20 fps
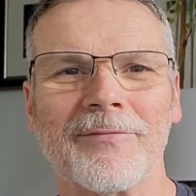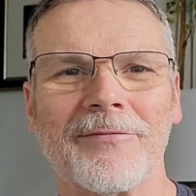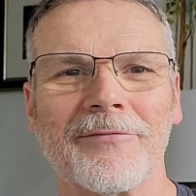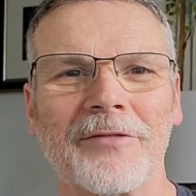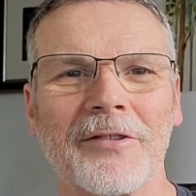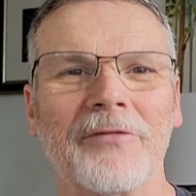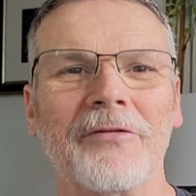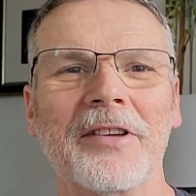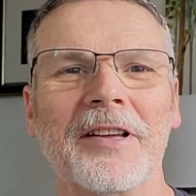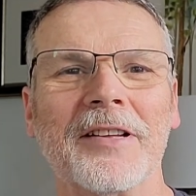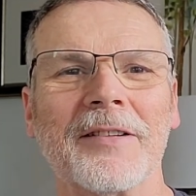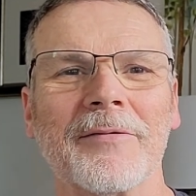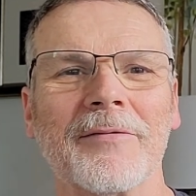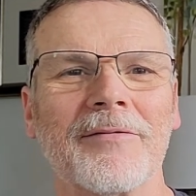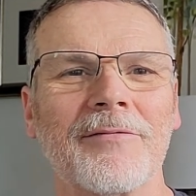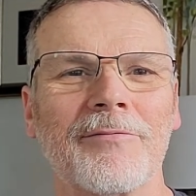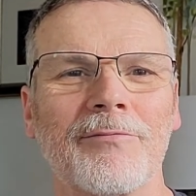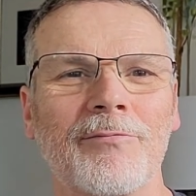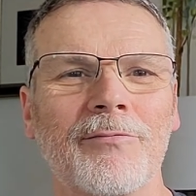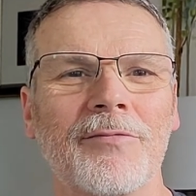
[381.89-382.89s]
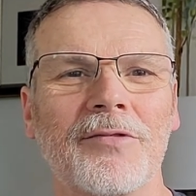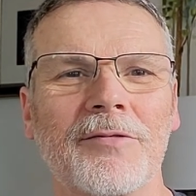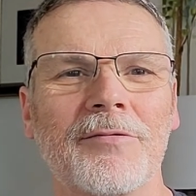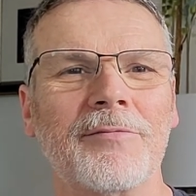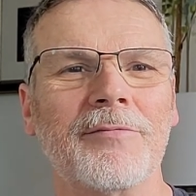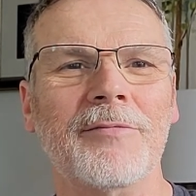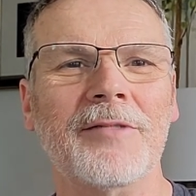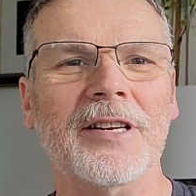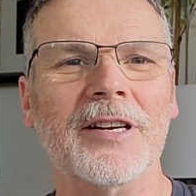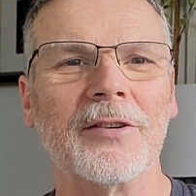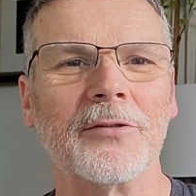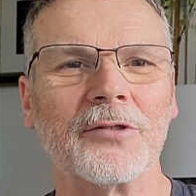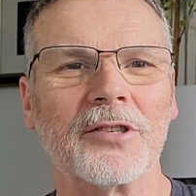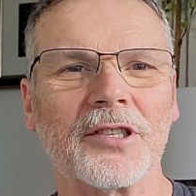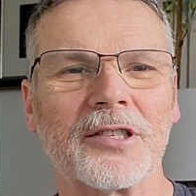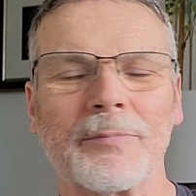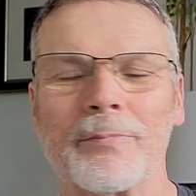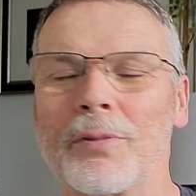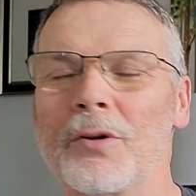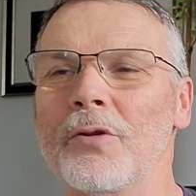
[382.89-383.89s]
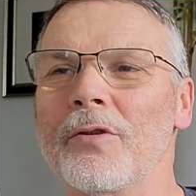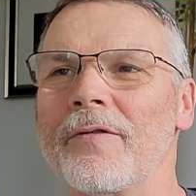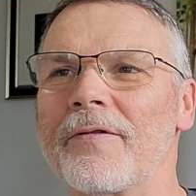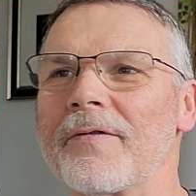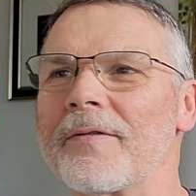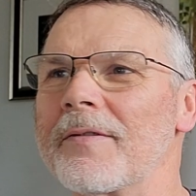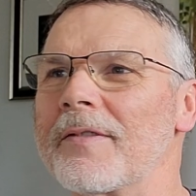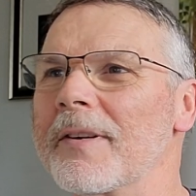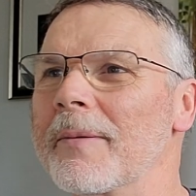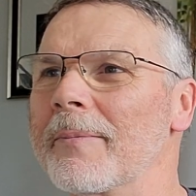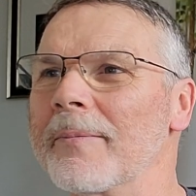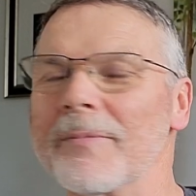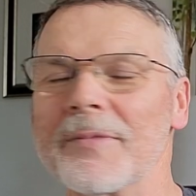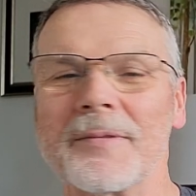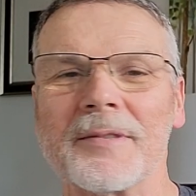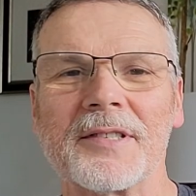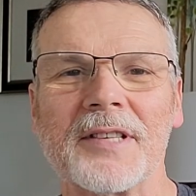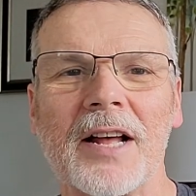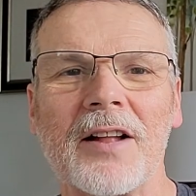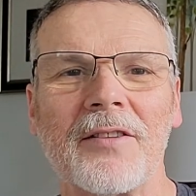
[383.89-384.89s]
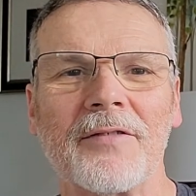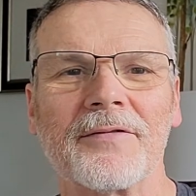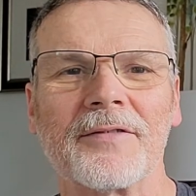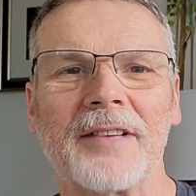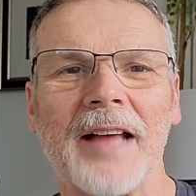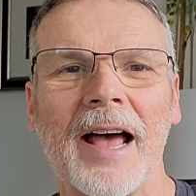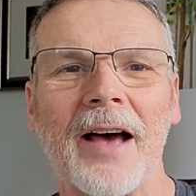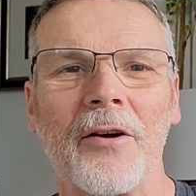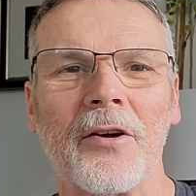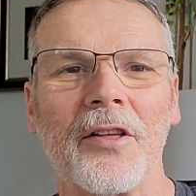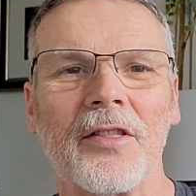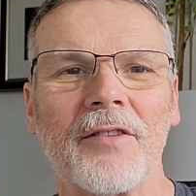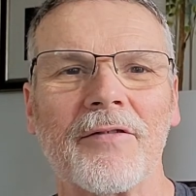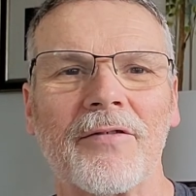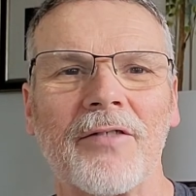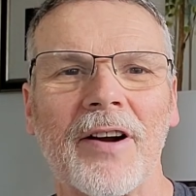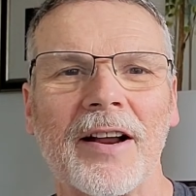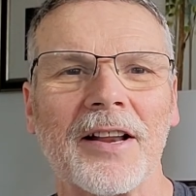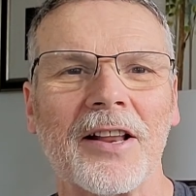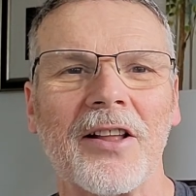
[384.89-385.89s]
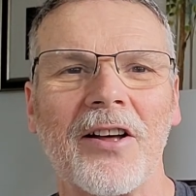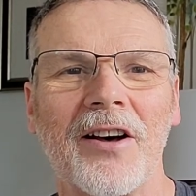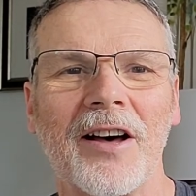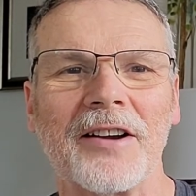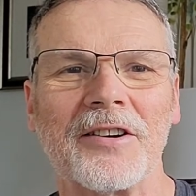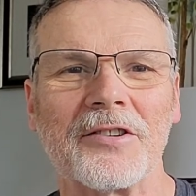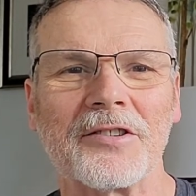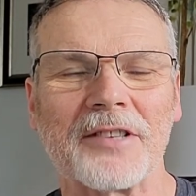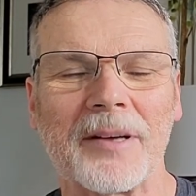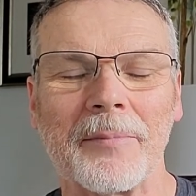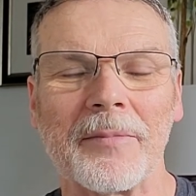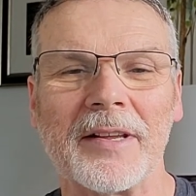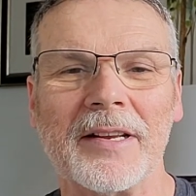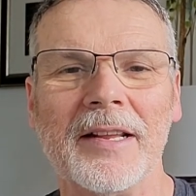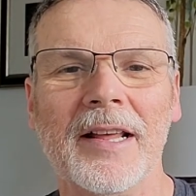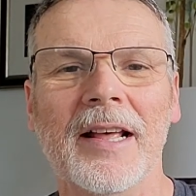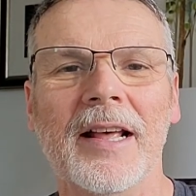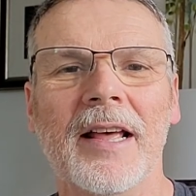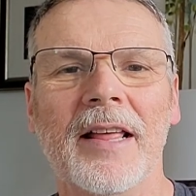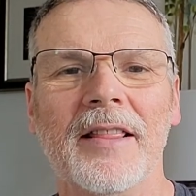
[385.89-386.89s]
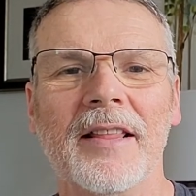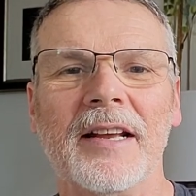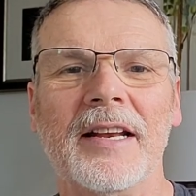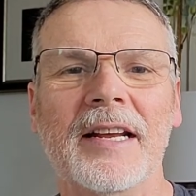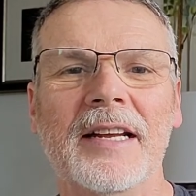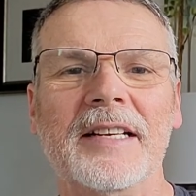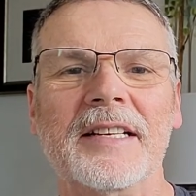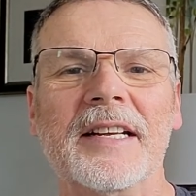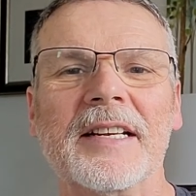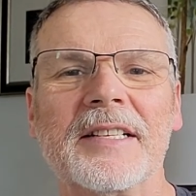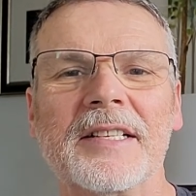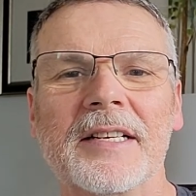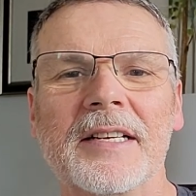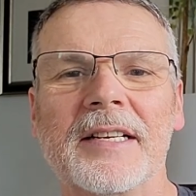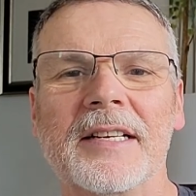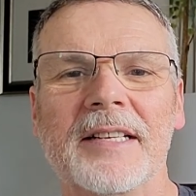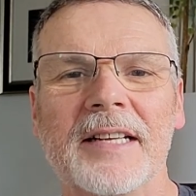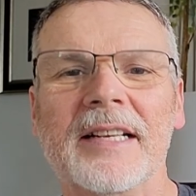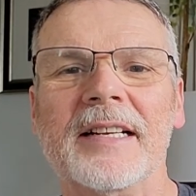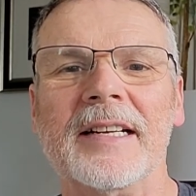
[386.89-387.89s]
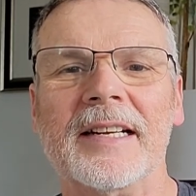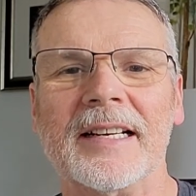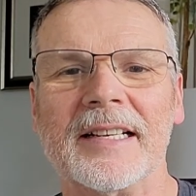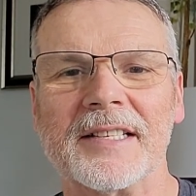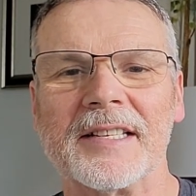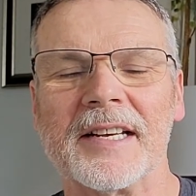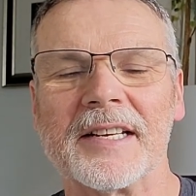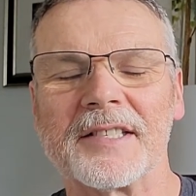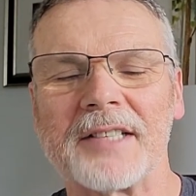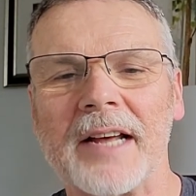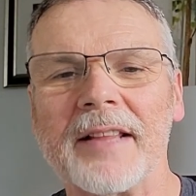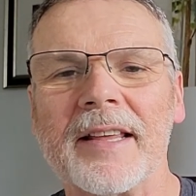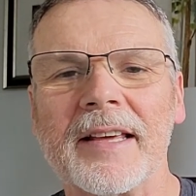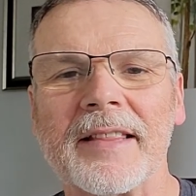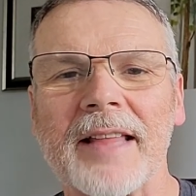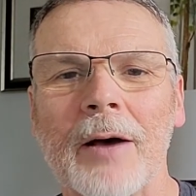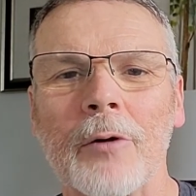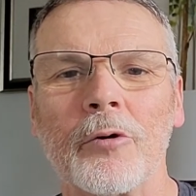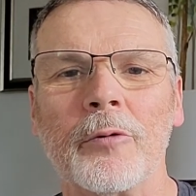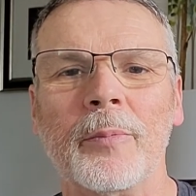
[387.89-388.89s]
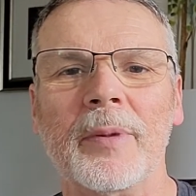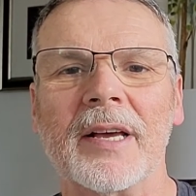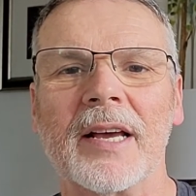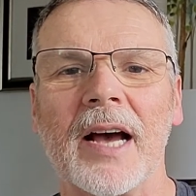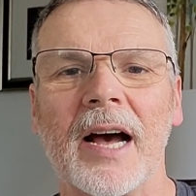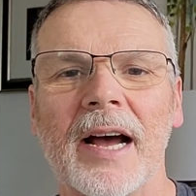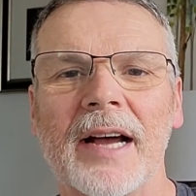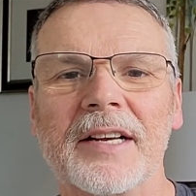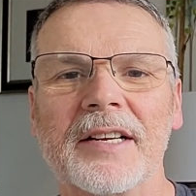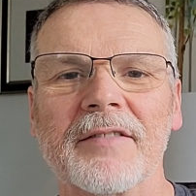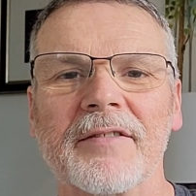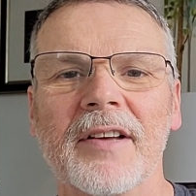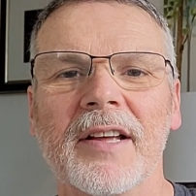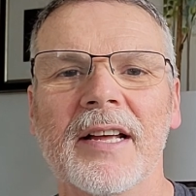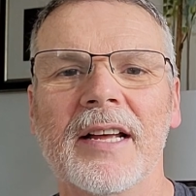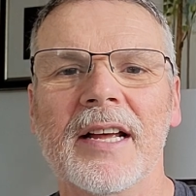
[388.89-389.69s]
revealed, you know, just poofed himself down on the front lawn or something, that he didn't exist. I think that would be kind of